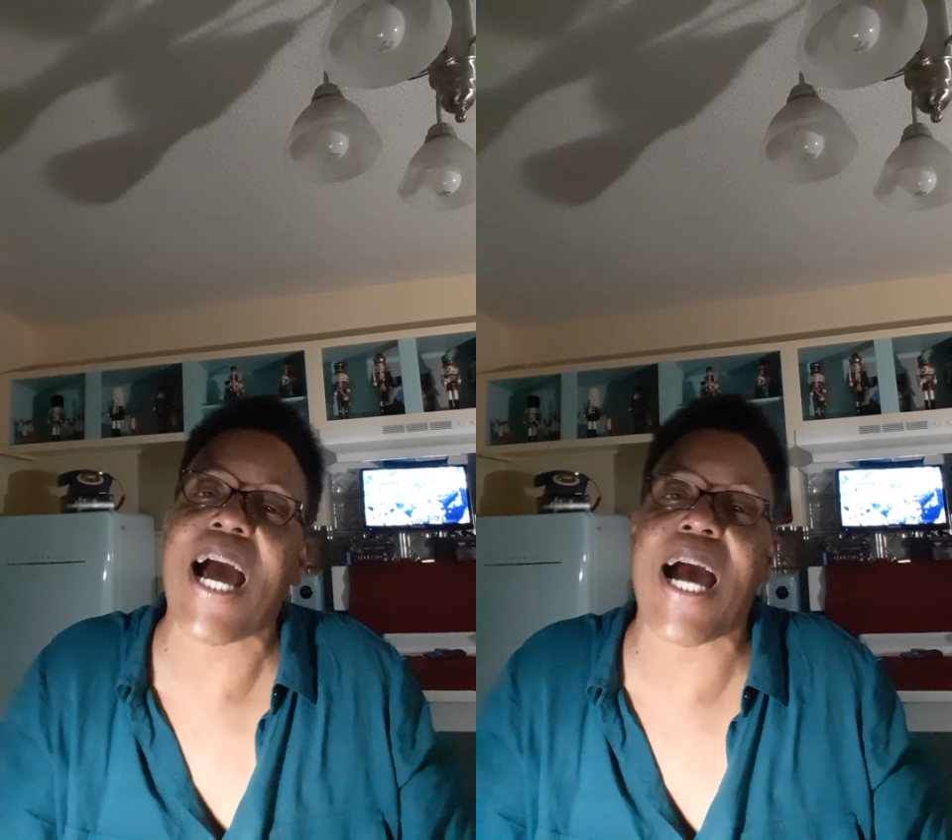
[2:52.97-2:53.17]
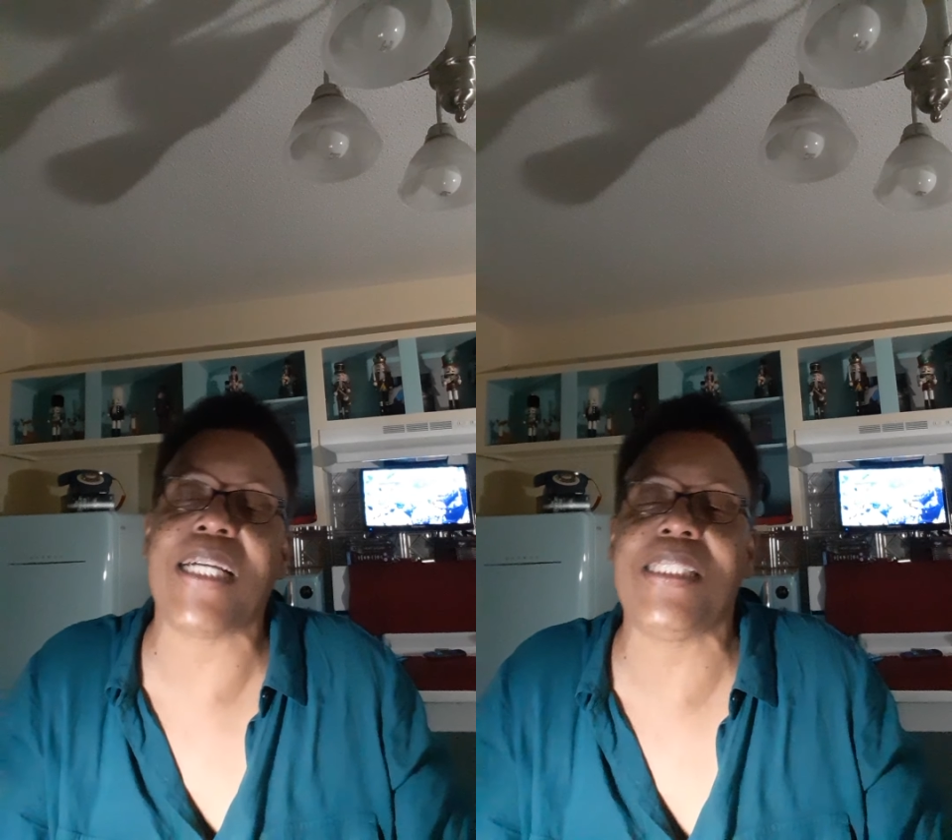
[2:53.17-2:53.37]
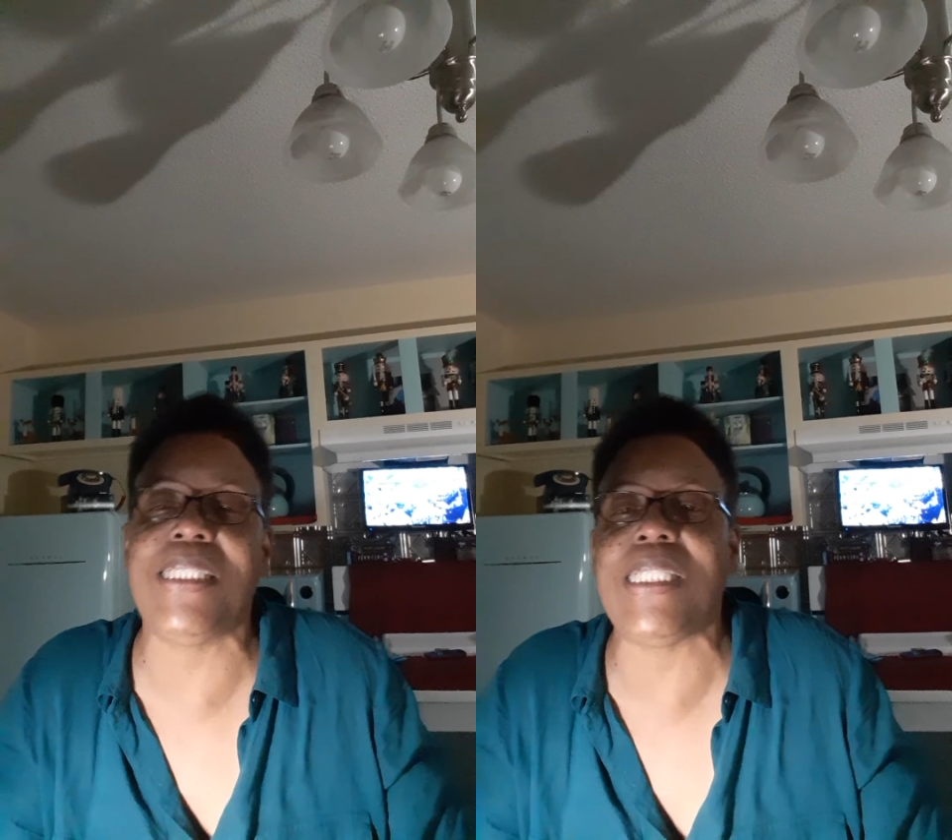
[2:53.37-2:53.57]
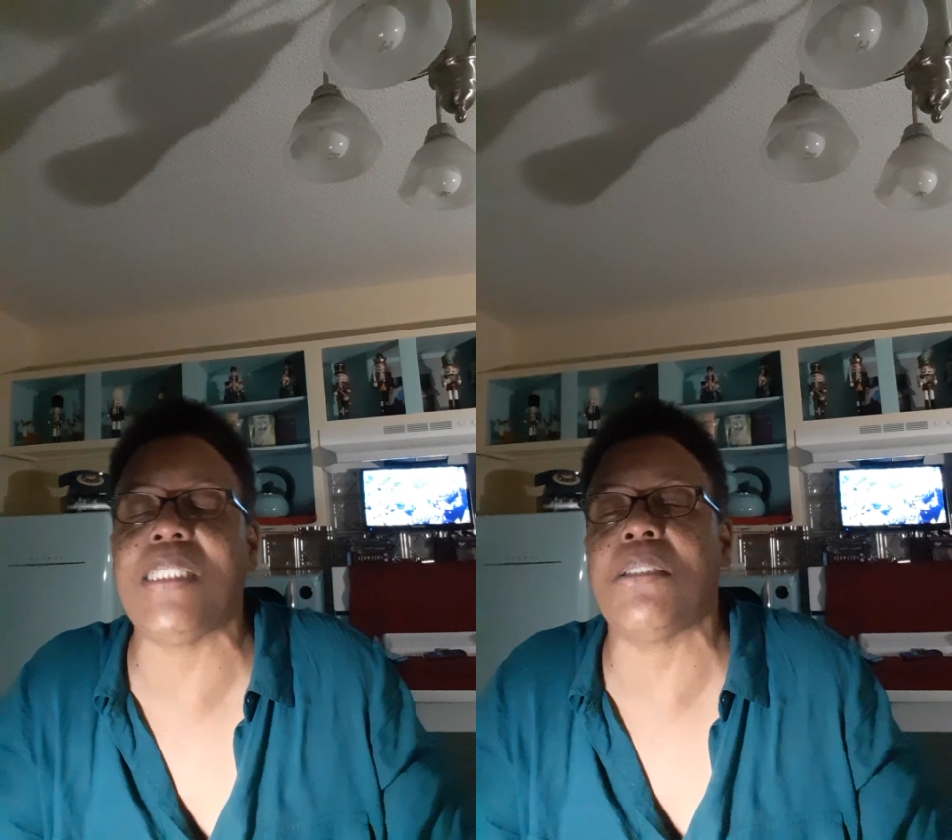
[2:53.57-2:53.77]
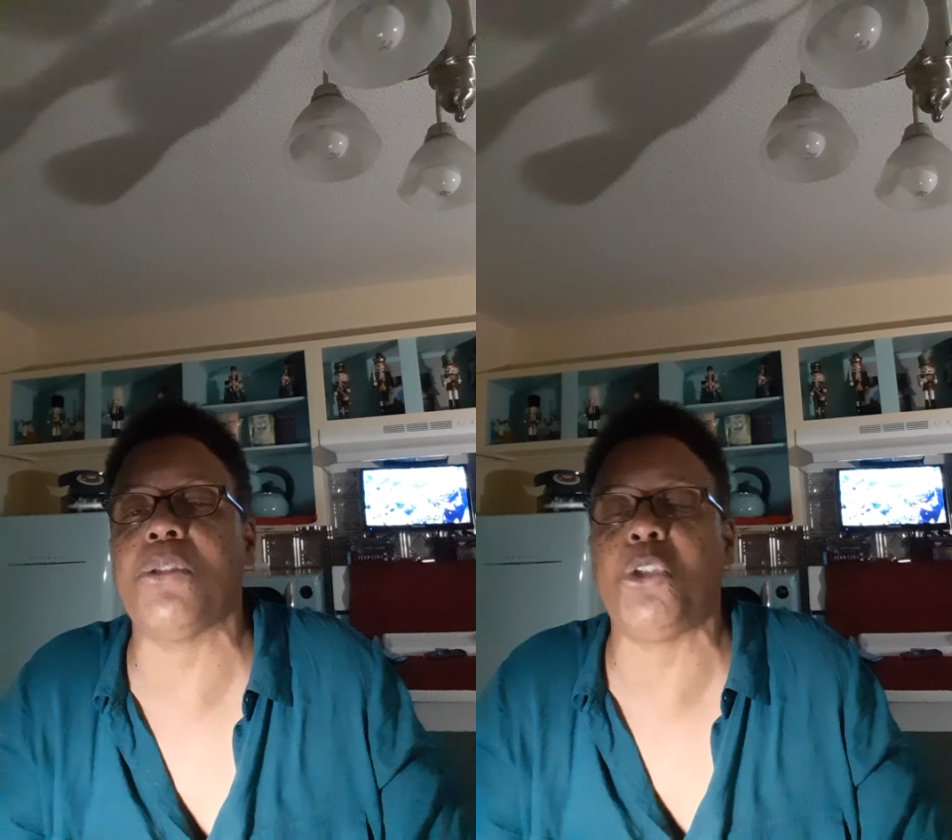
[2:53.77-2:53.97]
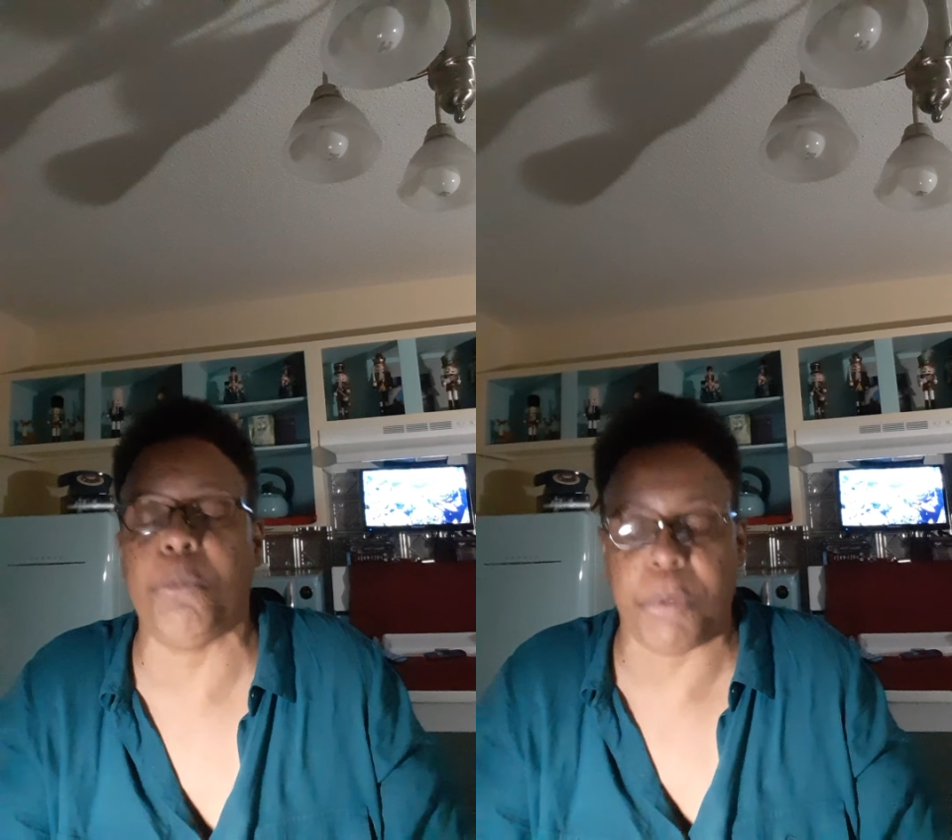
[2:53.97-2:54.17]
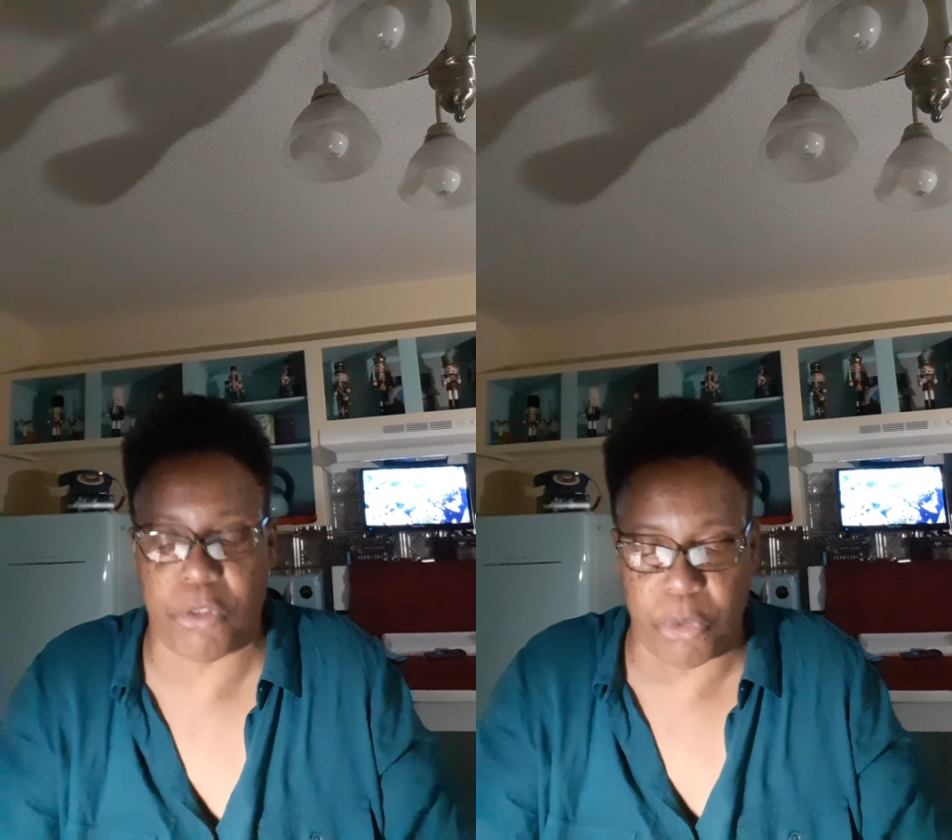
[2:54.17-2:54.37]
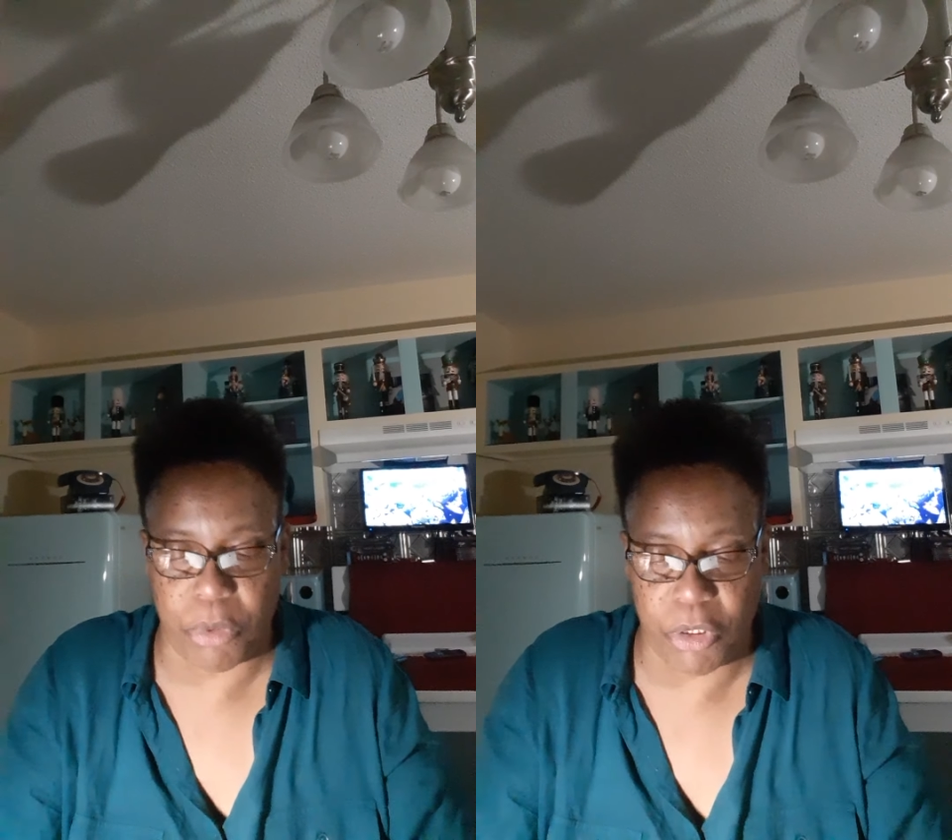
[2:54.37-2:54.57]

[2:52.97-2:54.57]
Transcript: idea to pursue